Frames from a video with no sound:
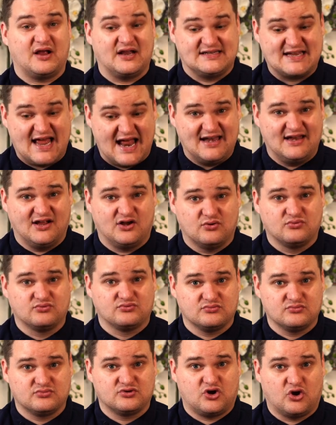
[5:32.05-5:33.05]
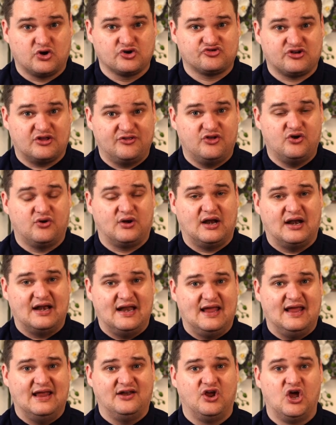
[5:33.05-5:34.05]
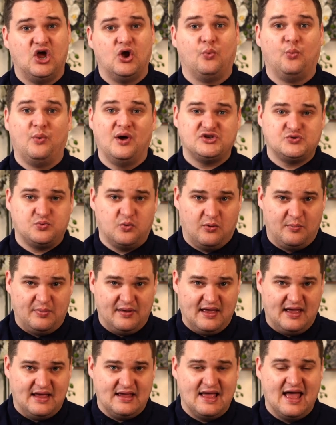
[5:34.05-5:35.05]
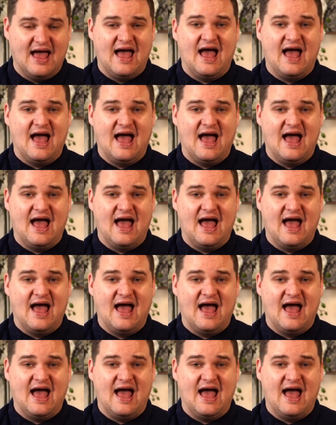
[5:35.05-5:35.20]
technical contract that you're going to need, which will be